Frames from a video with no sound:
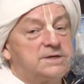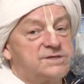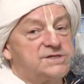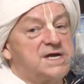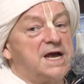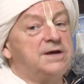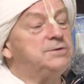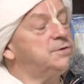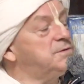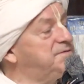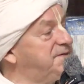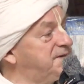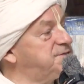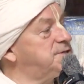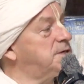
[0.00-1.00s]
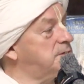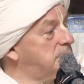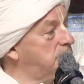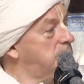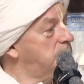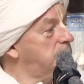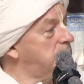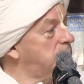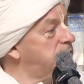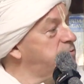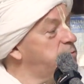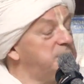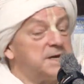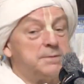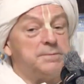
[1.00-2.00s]
sadhu vision,
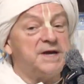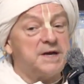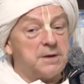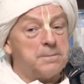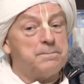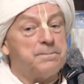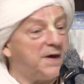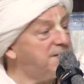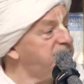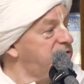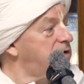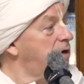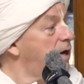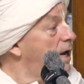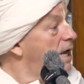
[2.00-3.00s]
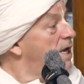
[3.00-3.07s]
because we can be compassionate.